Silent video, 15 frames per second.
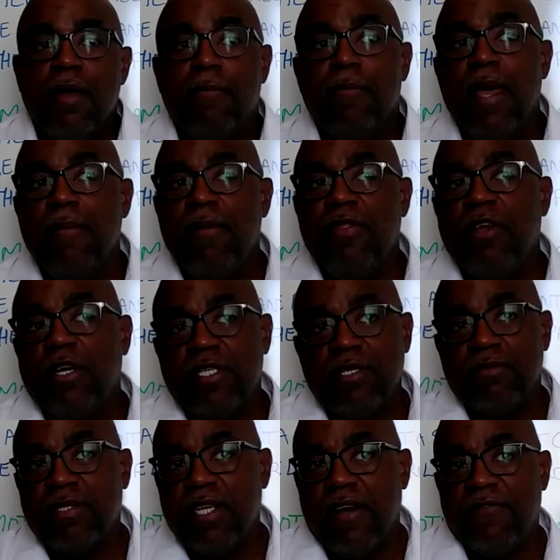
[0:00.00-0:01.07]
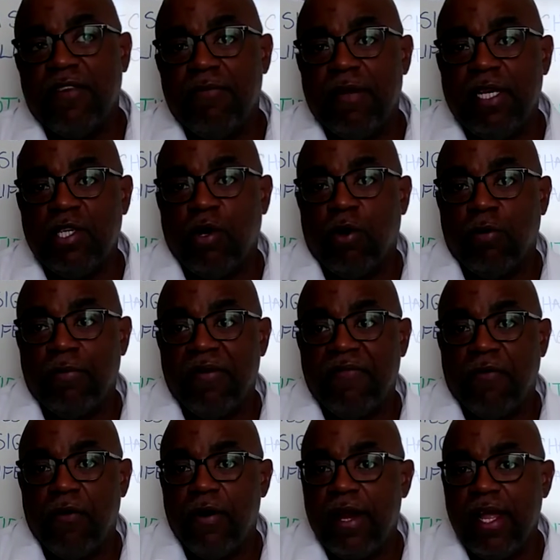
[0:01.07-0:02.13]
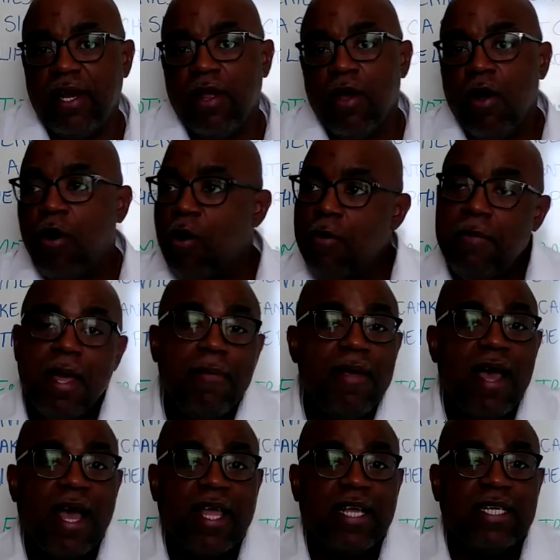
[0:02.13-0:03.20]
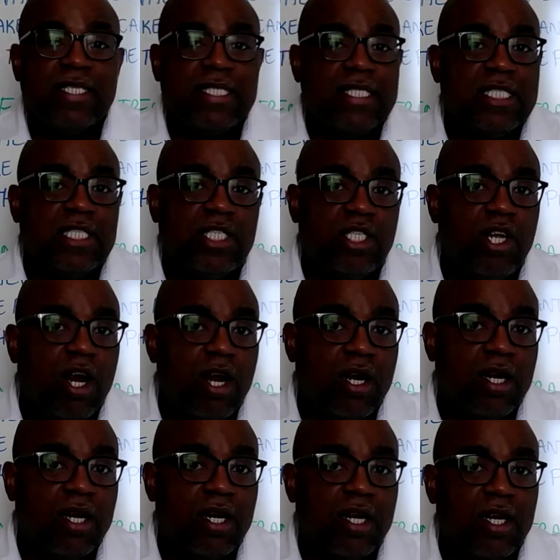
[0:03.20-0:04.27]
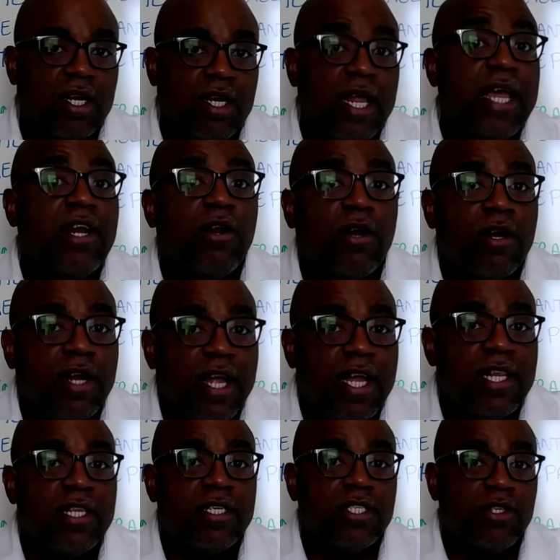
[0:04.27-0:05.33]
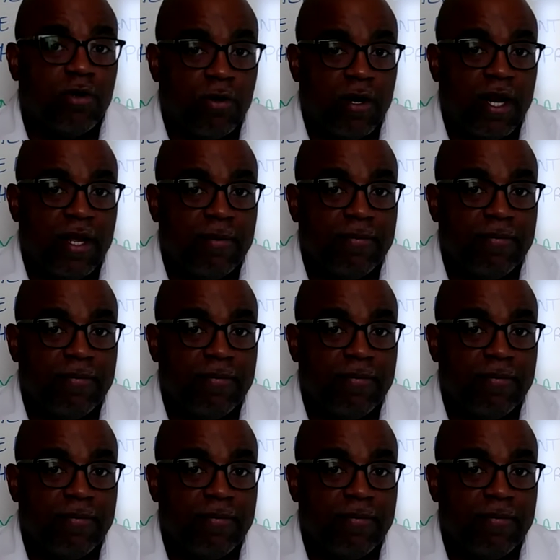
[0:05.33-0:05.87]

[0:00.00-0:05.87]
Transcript: Maybe there's some stuff to be told before it, or maybe I can start later in the story.